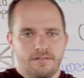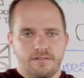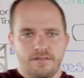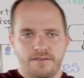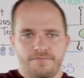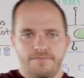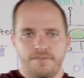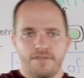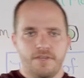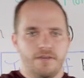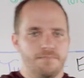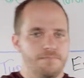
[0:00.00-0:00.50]

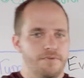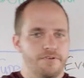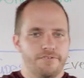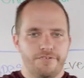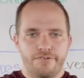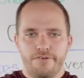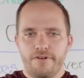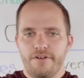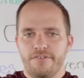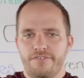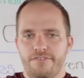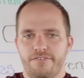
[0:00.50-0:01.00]
lifting up your
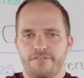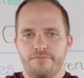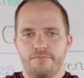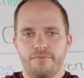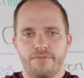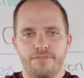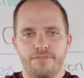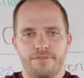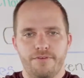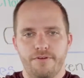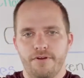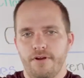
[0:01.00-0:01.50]
truss
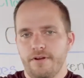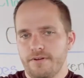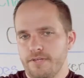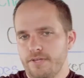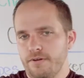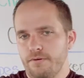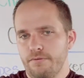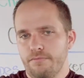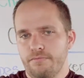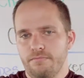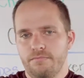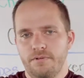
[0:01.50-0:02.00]
with your
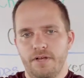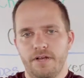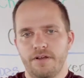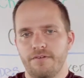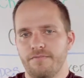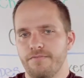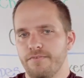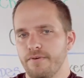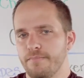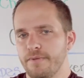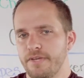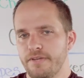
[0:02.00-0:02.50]
audio
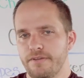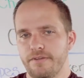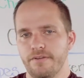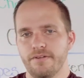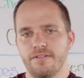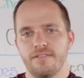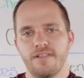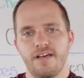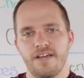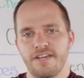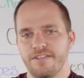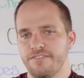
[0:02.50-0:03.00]
hung from it,
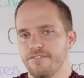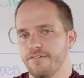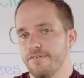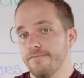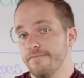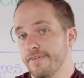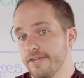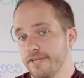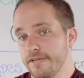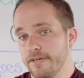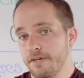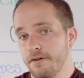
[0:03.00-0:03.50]
your lights,
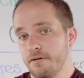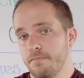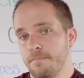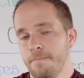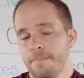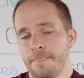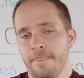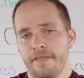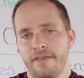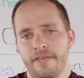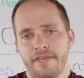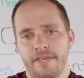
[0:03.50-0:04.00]
your video.
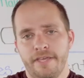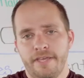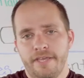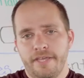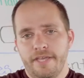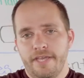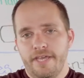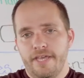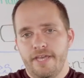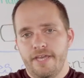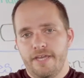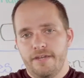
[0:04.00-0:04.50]

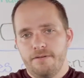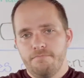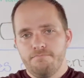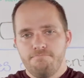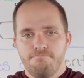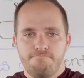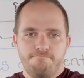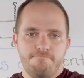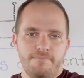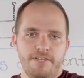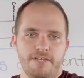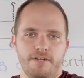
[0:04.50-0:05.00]
And,
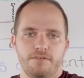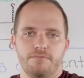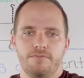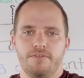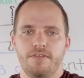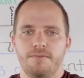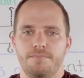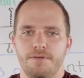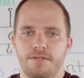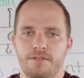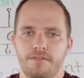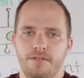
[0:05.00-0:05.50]

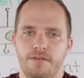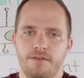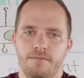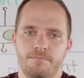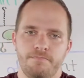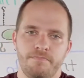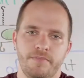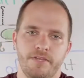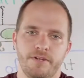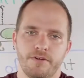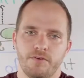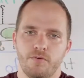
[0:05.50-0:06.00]

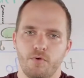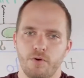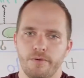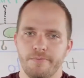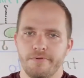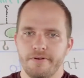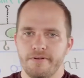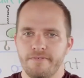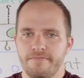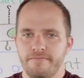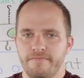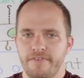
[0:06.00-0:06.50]
typically in a
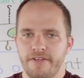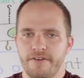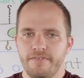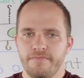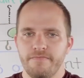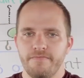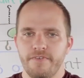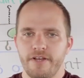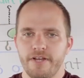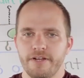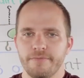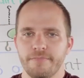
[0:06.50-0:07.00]
corporate
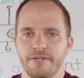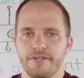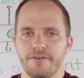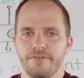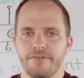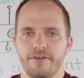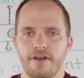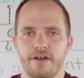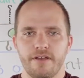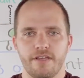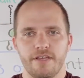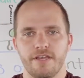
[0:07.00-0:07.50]
event environment,
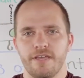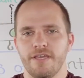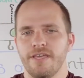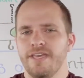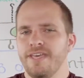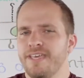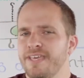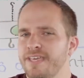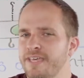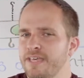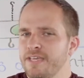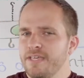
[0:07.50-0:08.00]
you're talking
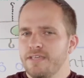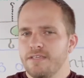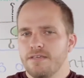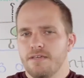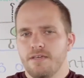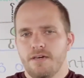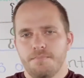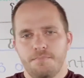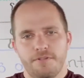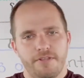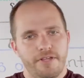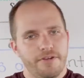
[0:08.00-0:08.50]

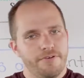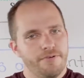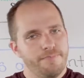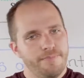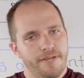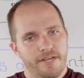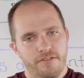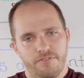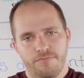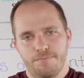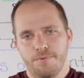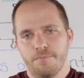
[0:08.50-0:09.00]
a couple 100
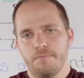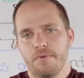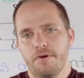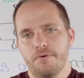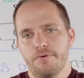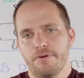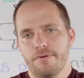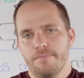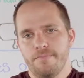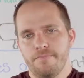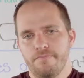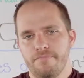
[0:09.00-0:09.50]
pounds per
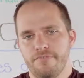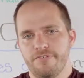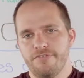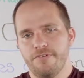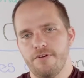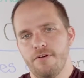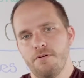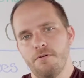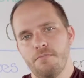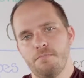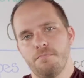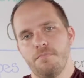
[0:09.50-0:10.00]
motor.
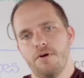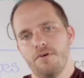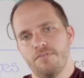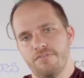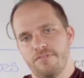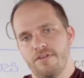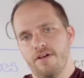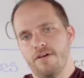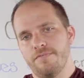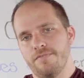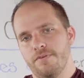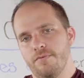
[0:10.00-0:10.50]
So
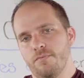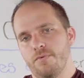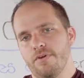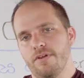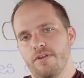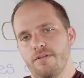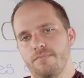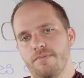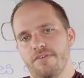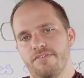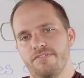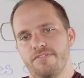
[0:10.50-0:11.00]
most often we're
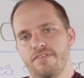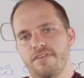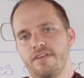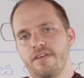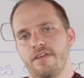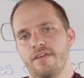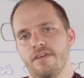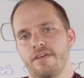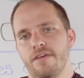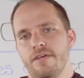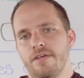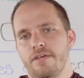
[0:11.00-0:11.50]
going to be
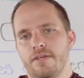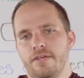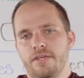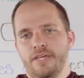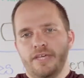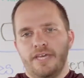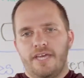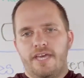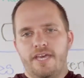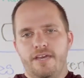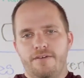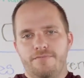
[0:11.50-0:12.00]
seeing
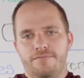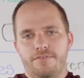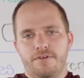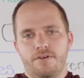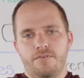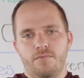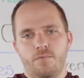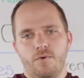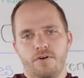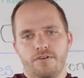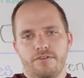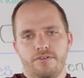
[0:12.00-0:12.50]

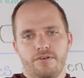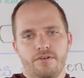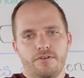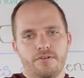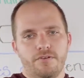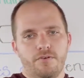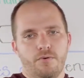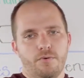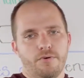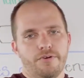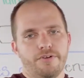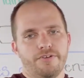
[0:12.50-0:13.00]
half-ton,
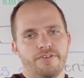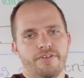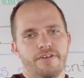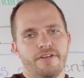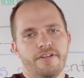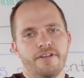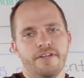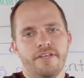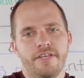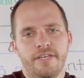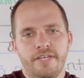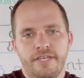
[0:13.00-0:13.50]
1-ton,
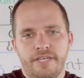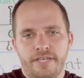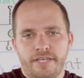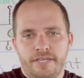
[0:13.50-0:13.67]
quarter-ton